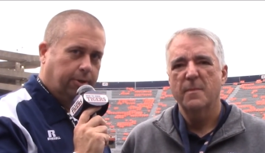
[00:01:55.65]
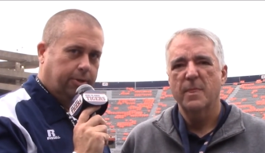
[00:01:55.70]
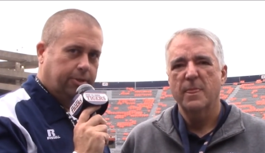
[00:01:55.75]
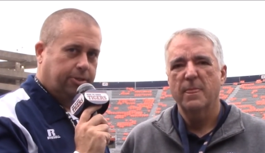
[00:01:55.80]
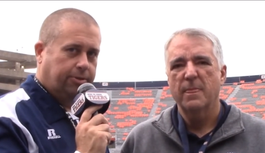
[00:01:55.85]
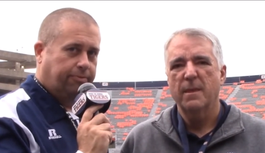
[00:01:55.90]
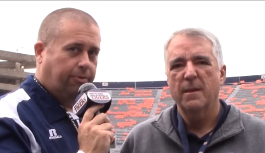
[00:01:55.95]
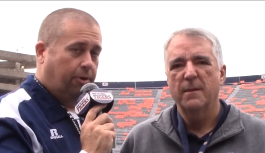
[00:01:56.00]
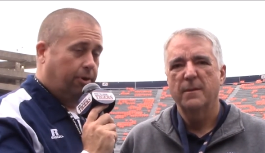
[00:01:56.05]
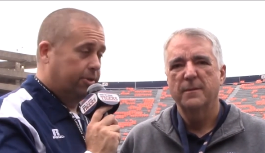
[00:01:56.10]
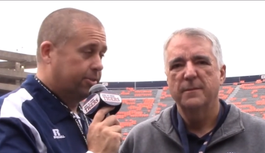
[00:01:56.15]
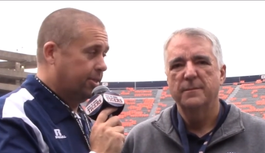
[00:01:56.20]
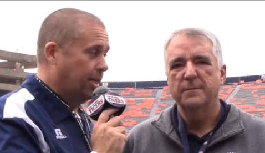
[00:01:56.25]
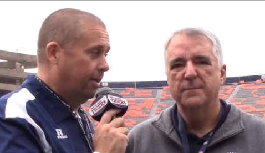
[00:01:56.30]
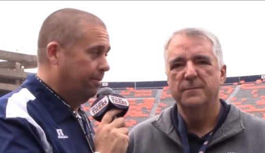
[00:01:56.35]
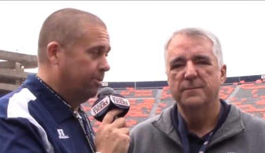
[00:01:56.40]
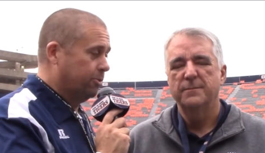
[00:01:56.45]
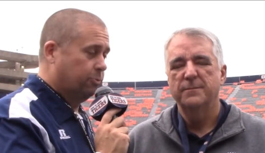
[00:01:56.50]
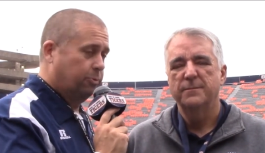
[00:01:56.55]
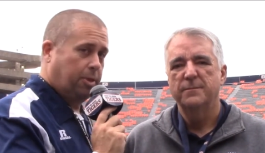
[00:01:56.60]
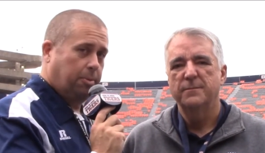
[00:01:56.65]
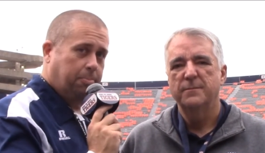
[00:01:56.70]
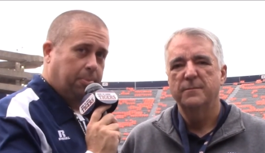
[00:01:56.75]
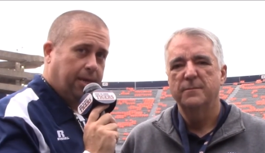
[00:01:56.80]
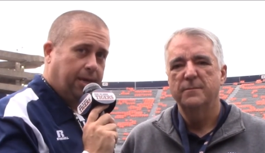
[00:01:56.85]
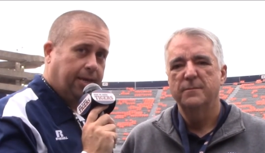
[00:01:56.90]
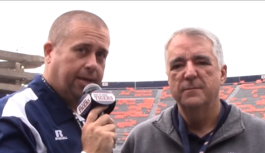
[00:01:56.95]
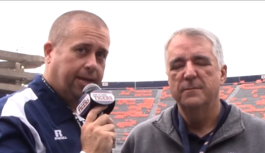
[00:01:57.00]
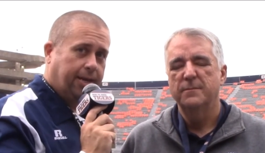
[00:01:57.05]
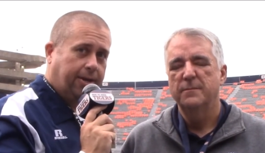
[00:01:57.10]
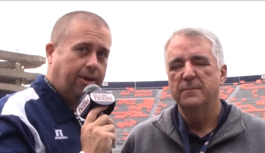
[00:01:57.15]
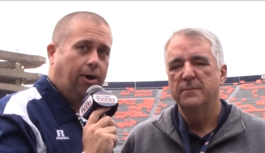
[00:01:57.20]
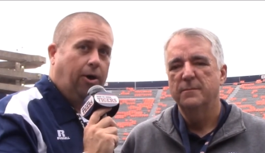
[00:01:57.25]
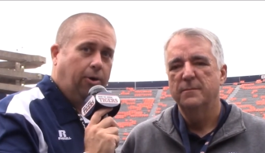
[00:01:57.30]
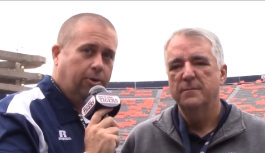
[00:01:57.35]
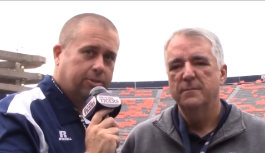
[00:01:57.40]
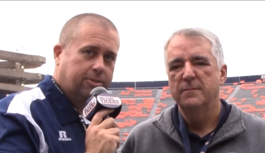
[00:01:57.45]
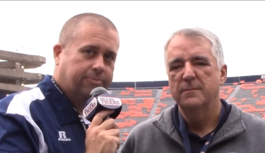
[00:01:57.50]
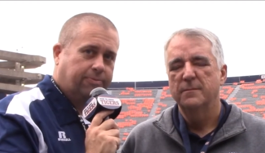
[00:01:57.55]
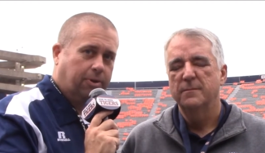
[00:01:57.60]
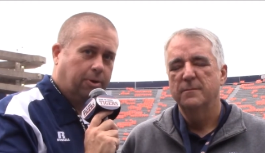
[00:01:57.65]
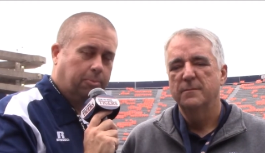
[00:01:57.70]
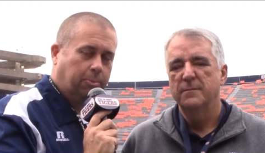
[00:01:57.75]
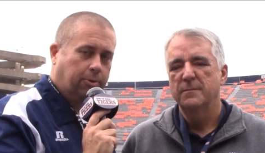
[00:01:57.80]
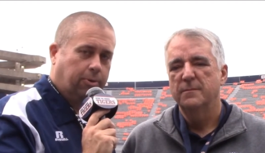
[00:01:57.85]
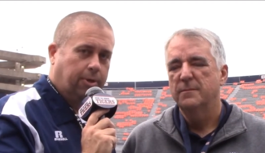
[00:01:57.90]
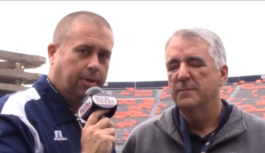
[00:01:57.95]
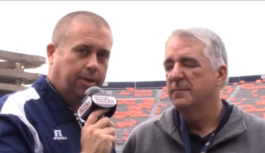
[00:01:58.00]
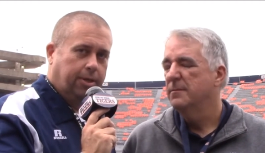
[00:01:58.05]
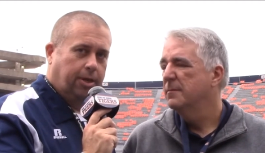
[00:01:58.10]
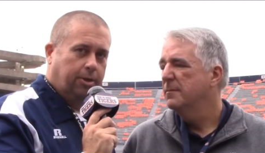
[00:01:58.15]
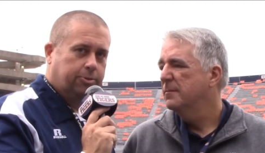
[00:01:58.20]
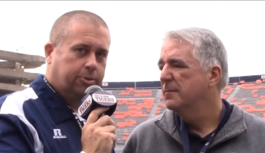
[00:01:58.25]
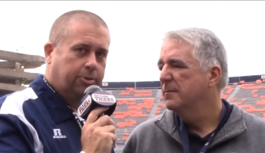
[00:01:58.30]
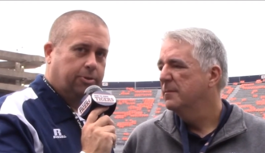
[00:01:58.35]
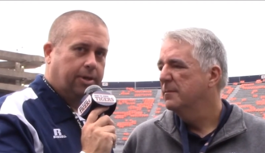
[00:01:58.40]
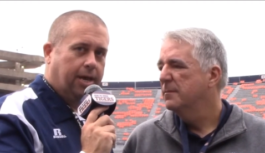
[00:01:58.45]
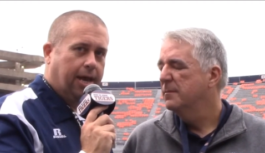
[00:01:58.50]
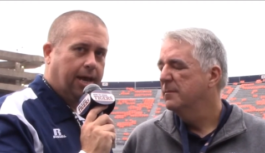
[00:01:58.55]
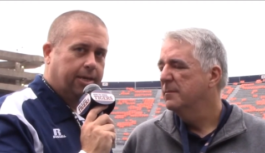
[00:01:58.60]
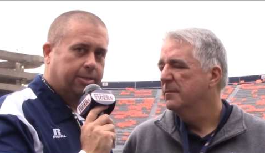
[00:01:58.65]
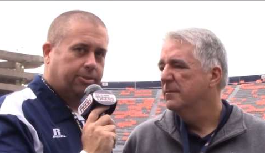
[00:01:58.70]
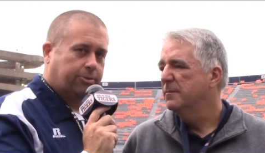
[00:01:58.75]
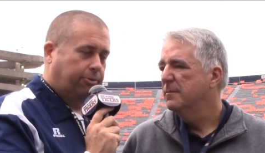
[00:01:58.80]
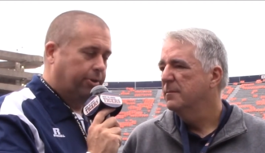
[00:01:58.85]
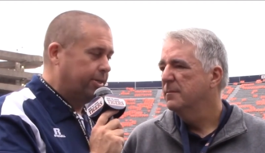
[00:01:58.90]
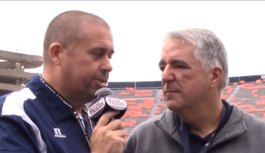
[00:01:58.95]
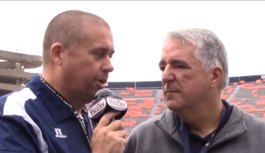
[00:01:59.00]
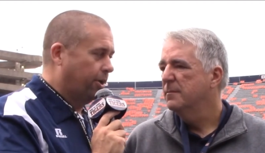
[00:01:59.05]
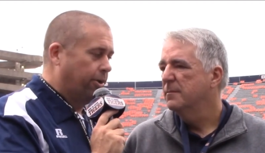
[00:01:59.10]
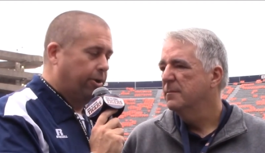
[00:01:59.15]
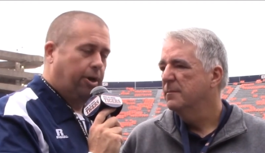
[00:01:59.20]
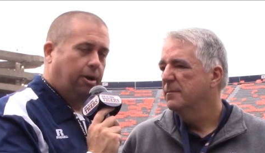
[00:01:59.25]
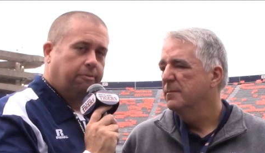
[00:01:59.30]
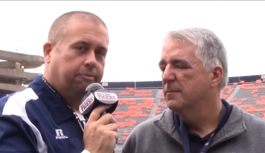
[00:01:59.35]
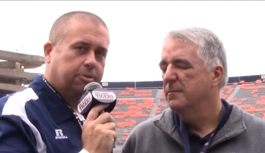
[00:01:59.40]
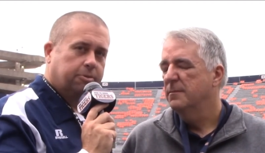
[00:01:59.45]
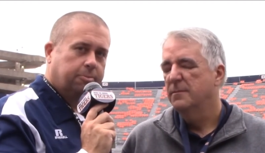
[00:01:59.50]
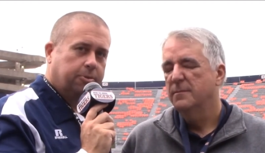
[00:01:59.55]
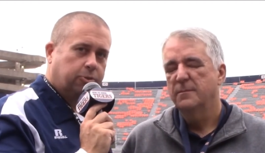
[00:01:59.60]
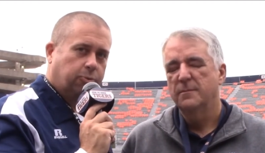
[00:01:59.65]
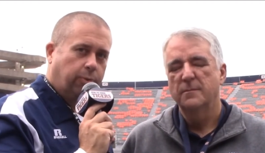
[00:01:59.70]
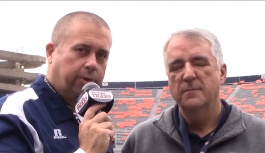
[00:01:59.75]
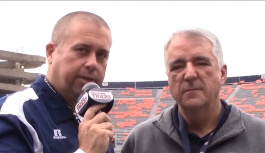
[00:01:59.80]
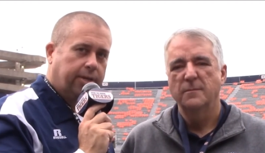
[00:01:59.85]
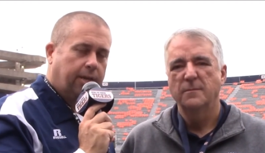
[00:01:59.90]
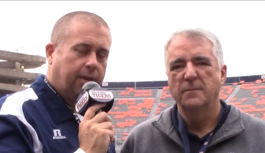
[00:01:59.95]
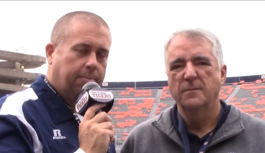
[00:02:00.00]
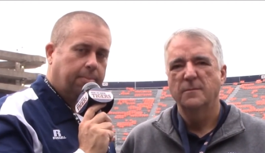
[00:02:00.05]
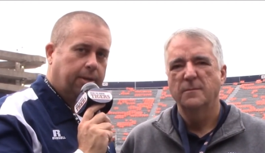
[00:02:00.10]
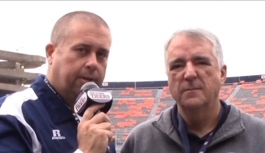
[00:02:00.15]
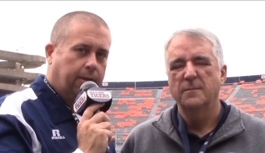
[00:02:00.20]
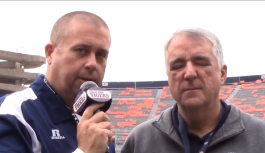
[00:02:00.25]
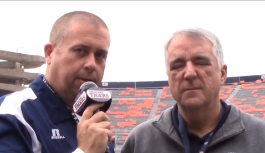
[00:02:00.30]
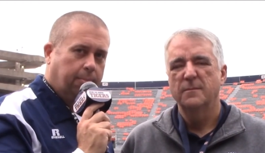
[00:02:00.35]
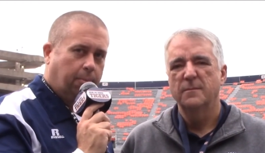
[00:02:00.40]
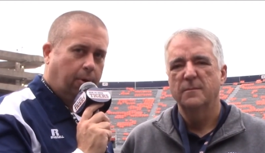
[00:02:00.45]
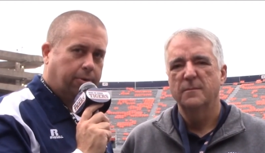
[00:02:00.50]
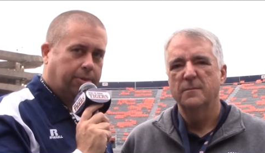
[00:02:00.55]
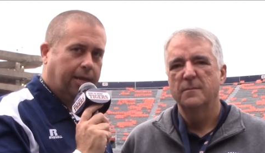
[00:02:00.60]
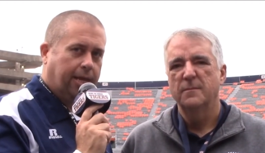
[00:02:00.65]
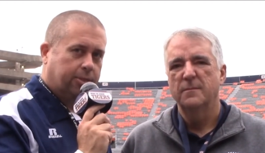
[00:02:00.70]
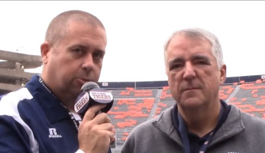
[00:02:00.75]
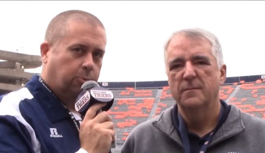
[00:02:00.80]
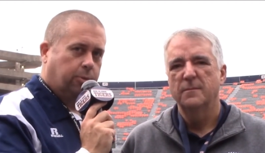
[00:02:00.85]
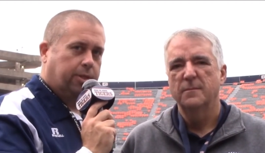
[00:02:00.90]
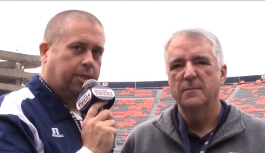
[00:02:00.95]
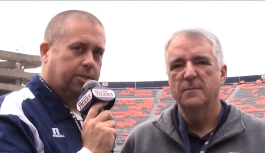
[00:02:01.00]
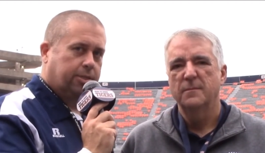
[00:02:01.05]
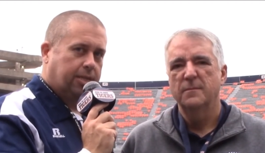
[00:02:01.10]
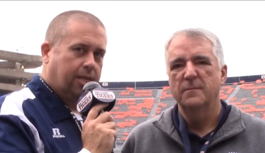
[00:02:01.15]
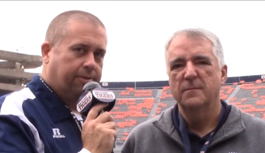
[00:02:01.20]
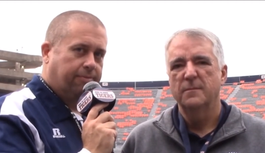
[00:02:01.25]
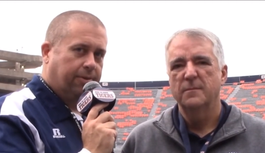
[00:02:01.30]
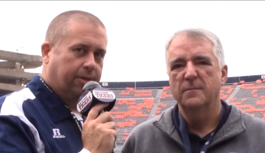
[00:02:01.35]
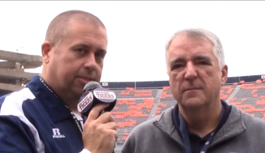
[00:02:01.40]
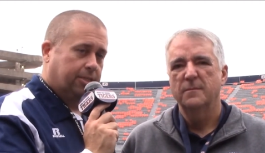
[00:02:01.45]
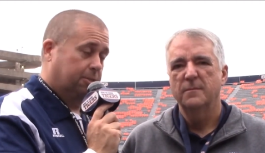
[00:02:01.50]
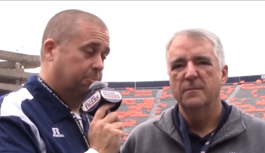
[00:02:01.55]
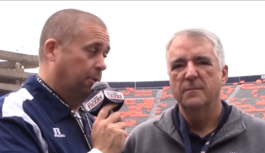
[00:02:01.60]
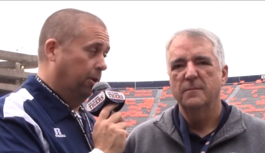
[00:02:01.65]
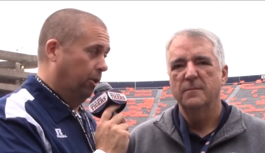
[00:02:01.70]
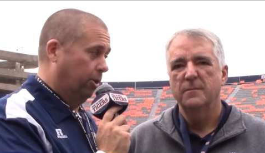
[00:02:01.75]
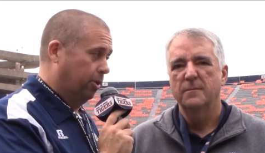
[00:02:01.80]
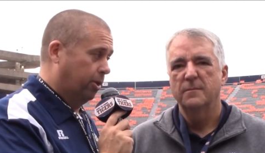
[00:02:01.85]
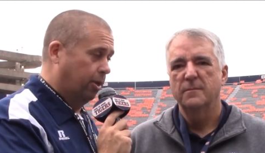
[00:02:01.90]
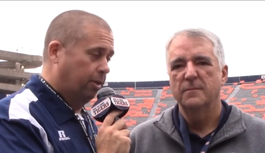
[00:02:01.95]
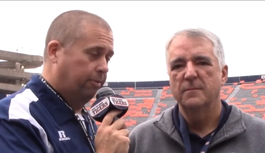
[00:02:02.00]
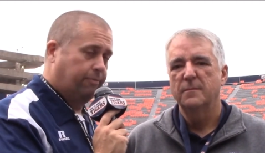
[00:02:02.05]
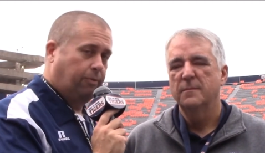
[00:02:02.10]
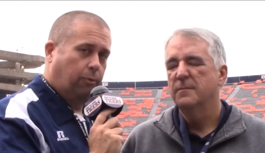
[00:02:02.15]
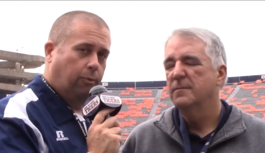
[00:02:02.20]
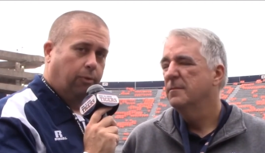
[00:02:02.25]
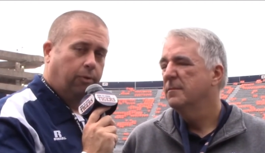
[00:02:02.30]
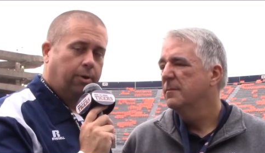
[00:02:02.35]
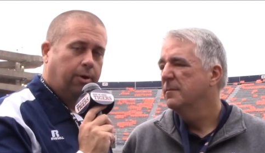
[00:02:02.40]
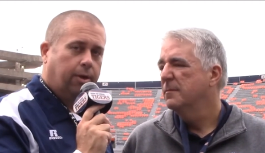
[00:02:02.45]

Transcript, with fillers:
Speaker 1: Javaris Davis with a pick and a callous fumble. Those two guys, three turnovers between them, and Mark, that's what this defense has been looking for.